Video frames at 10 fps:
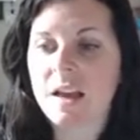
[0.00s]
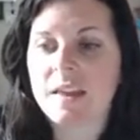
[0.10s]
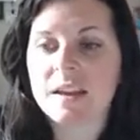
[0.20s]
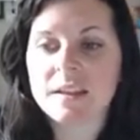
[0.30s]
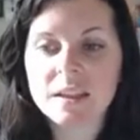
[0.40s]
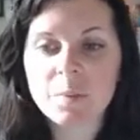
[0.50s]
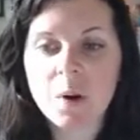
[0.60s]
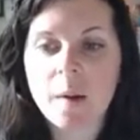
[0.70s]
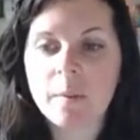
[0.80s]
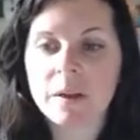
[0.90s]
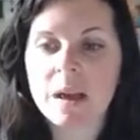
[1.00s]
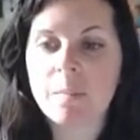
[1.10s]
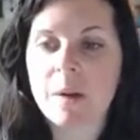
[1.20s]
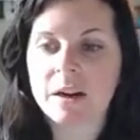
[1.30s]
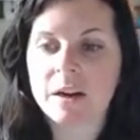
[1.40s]
This is probably a
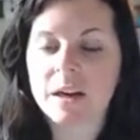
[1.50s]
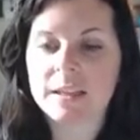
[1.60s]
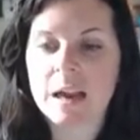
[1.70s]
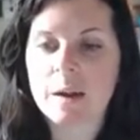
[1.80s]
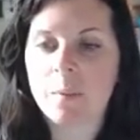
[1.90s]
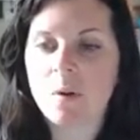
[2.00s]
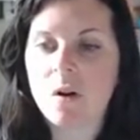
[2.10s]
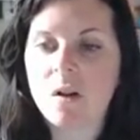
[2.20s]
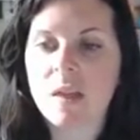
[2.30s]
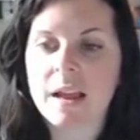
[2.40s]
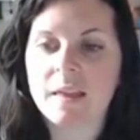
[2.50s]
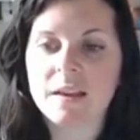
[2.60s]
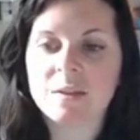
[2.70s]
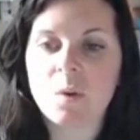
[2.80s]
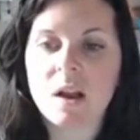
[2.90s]
better example. Like
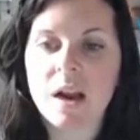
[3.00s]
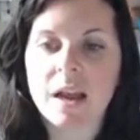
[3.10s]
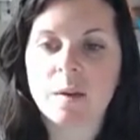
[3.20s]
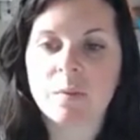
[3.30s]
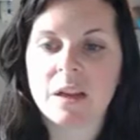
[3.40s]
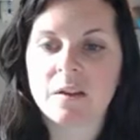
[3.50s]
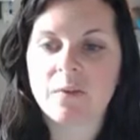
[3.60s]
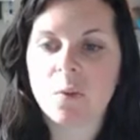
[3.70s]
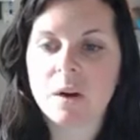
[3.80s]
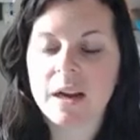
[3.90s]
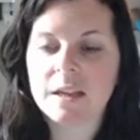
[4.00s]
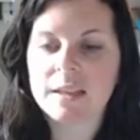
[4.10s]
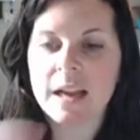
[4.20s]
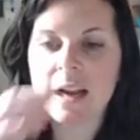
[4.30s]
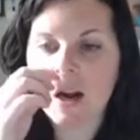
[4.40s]
this one, I completed 4 days
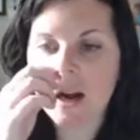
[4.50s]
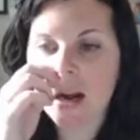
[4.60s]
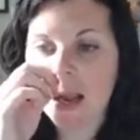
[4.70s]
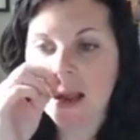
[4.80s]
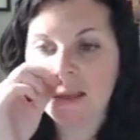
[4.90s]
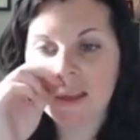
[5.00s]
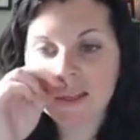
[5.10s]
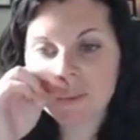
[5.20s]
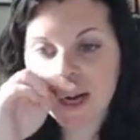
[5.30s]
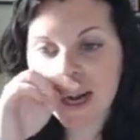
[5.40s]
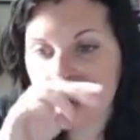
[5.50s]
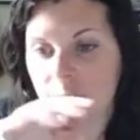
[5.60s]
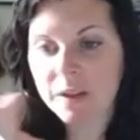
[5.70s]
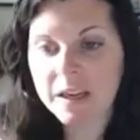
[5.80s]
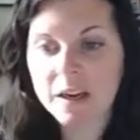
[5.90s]
later. This one, I
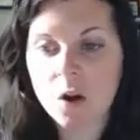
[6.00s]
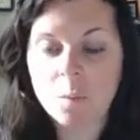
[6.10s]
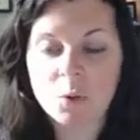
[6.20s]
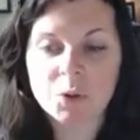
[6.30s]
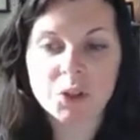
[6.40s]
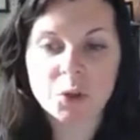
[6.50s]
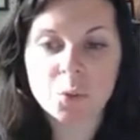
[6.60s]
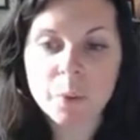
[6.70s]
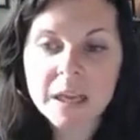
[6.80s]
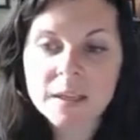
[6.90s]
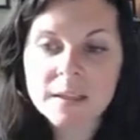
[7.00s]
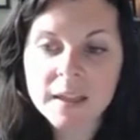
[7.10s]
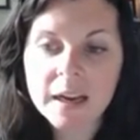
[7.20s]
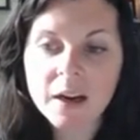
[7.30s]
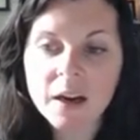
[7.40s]
completed almost 2 weeks
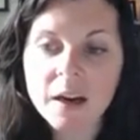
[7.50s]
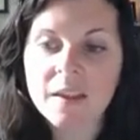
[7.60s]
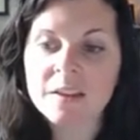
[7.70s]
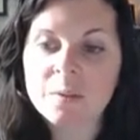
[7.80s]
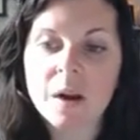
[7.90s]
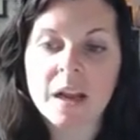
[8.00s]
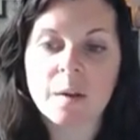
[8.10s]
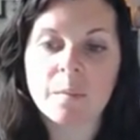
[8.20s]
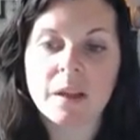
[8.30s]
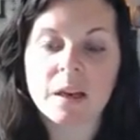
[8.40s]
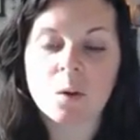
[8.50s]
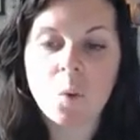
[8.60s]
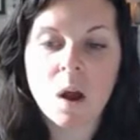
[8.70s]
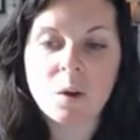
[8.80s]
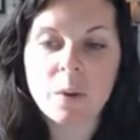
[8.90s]
later. This one, I completed
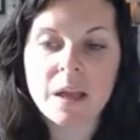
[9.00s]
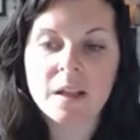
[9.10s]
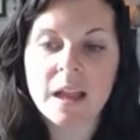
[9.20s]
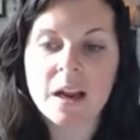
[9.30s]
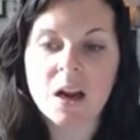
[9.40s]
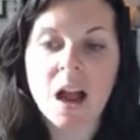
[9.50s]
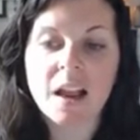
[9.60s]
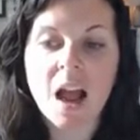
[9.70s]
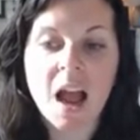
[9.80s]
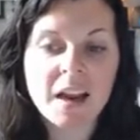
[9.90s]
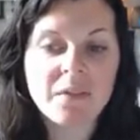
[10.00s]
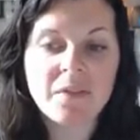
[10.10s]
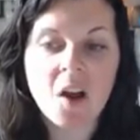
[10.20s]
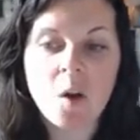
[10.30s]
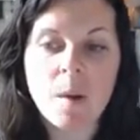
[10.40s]
1 week later. I kind of
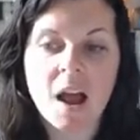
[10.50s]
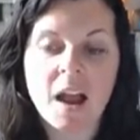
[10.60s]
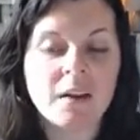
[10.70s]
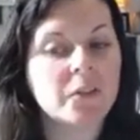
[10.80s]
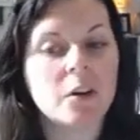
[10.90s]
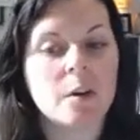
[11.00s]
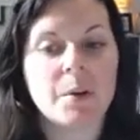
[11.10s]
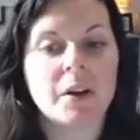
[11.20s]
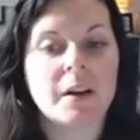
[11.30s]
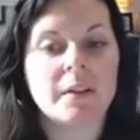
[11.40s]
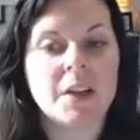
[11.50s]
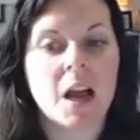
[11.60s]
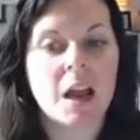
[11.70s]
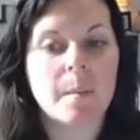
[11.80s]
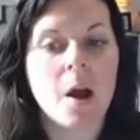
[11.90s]
fell behind for a period of
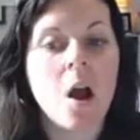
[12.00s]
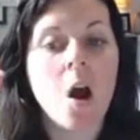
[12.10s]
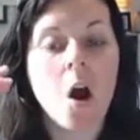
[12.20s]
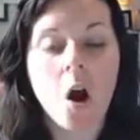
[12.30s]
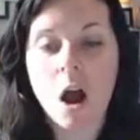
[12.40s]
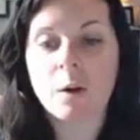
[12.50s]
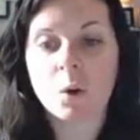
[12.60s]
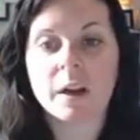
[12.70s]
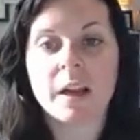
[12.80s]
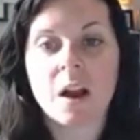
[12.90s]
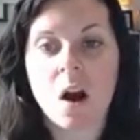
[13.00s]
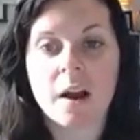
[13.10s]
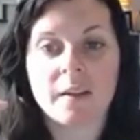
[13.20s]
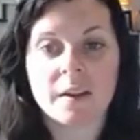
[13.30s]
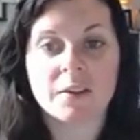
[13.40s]
time on working
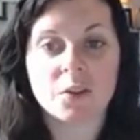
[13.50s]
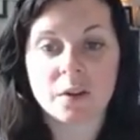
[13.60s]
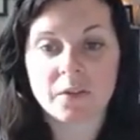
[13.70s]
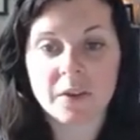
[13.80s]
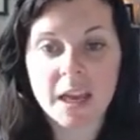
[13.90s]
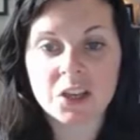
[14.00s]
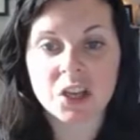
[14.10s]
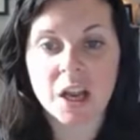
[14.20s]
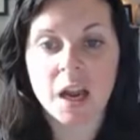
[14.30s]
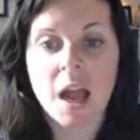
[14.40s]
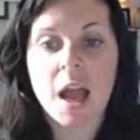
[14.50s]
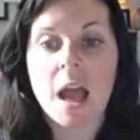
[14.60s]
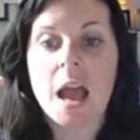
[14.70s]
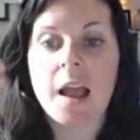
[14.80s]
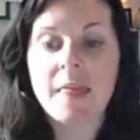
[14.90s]
on this certification.
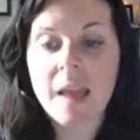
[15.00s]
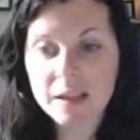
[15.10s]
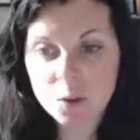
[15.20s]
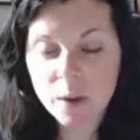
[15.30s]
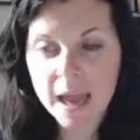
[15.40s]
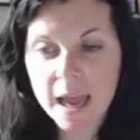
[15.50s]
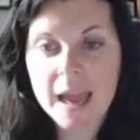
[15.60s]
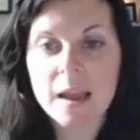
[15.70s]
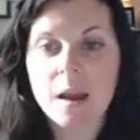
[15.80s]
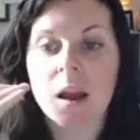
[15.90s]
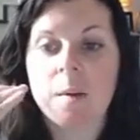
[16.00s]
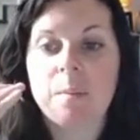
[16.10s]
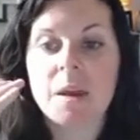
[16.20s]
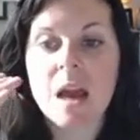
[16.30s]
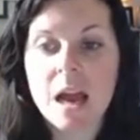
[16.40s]
And that's okay
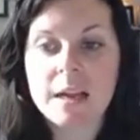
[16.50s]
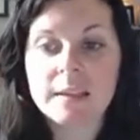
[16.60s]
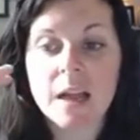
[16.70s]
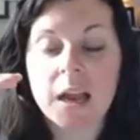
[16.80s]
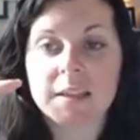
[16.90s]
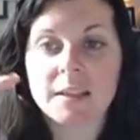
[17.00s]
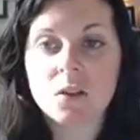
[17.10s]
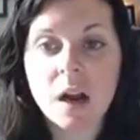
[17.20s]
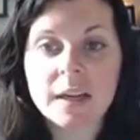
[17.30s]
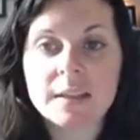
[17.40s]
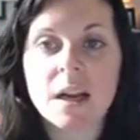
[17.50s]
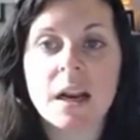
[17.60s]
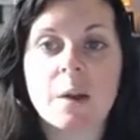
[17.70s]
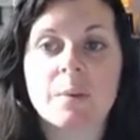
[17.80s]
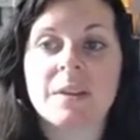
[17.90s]
because I still got it done.
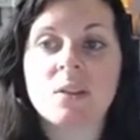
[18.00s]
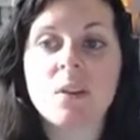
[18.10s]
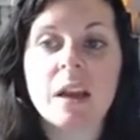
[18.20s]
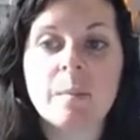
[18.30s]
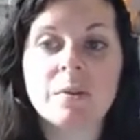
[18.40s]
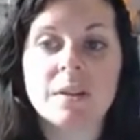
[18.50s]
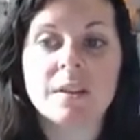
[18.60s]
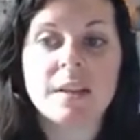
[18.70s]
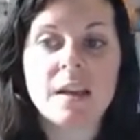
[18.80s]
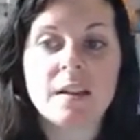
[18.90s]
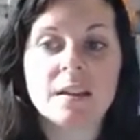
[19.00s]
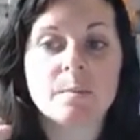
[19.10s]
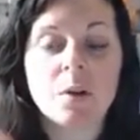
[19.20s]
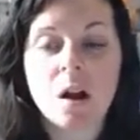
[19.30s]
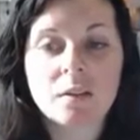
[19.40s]
I was still able to see this
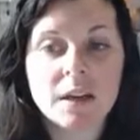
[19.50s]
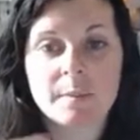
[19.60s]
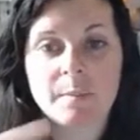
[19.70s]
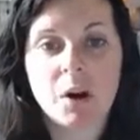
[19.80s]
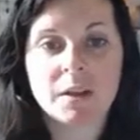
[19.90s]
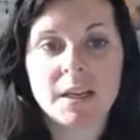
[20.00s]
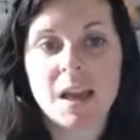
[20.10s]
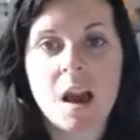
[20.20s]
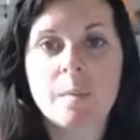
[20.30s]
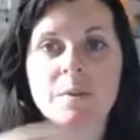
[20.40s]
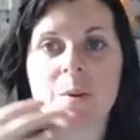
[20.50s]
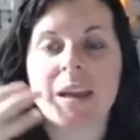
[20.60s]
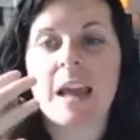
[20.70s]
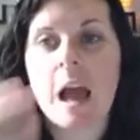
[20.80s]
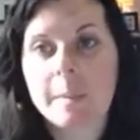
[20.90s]
progress bar ticking up. So it
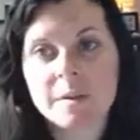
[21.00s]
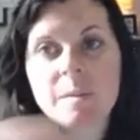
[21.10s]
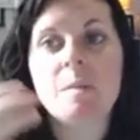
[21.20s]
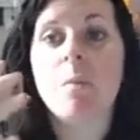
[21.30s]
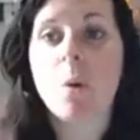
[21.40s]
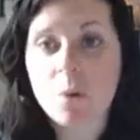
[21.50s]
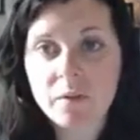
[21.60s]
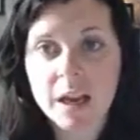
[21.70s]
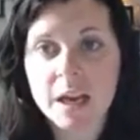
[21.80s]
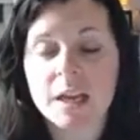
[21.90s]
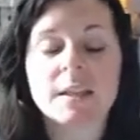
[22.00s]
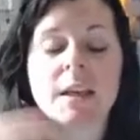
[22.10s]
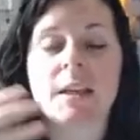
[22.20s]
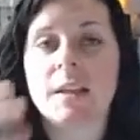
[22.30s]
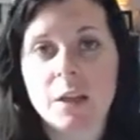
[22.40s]
kept me motivated to
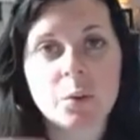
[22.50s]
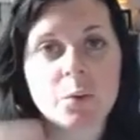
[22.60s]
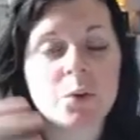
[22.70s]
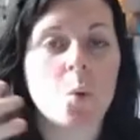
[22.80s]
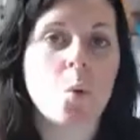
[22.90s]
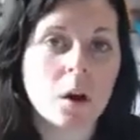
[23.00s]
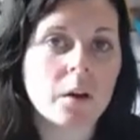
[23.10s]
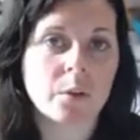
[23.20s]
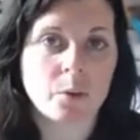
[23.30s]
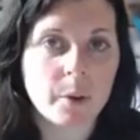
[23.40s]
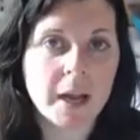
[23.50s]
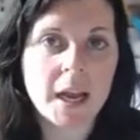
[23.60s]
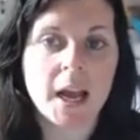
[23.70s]
continue to work through it.